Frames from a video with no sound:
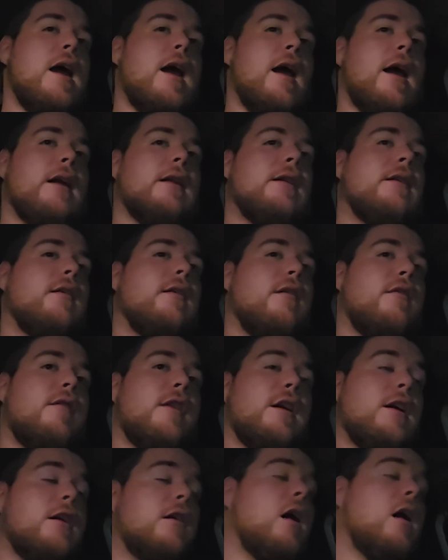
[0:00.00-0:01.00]
end of
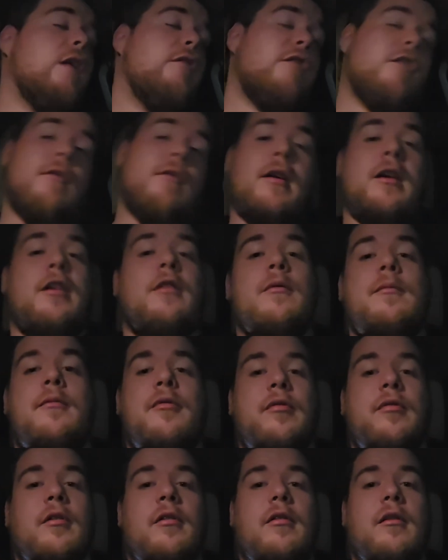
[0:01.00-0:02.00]
the year. I think we can do it
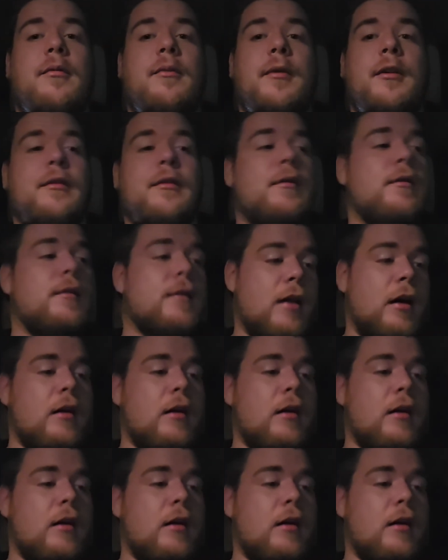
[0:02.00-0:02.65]
before Christmas.